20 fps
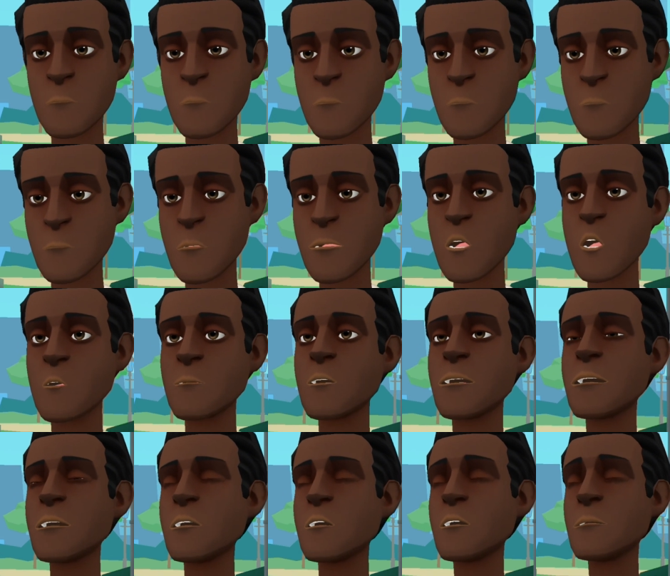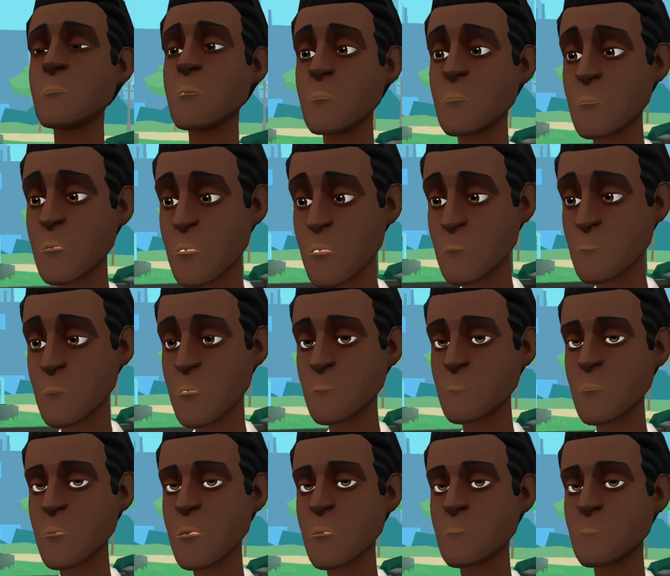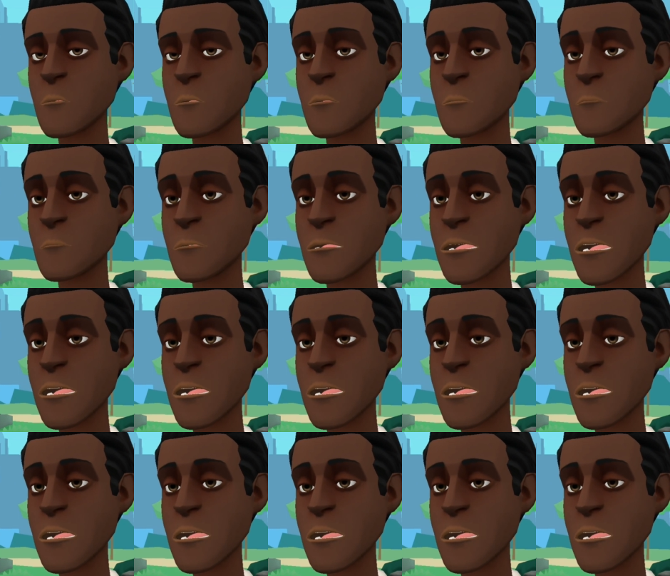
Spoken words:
I'm hoping future seasons do him justice